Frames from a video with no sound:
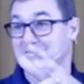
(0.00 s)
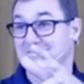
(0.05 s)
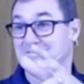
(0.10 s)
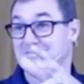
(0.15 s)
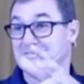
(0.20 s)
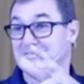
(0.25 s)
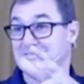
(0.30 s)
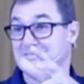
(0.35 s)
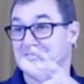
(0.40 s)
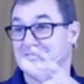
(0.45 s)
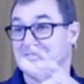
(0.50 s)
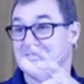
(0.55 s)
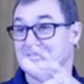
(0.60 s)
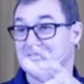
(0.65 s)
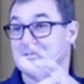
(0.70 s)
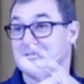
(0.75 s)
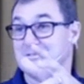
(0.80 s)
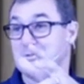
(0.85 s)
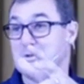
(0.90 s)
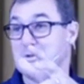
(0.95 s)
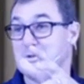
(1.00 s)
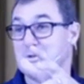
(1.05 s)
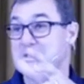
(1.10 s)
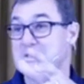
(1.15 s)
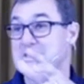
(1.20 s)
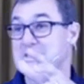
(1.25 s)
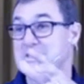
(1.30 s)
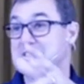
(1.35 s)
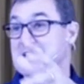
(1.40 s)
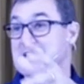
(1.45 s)
when Samuel went to
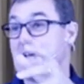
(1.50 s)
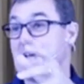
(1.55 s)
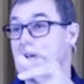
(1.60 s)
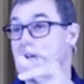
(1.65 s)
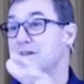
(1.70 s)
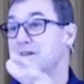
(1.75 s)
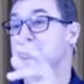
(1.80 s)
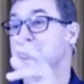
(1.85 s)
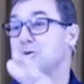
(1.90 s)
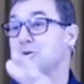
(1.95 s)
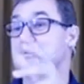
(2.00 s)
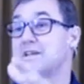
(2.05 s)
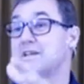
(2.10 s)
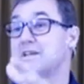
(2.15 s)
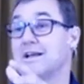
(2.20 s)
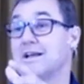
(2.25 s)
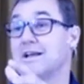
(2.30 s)
anoint him as king?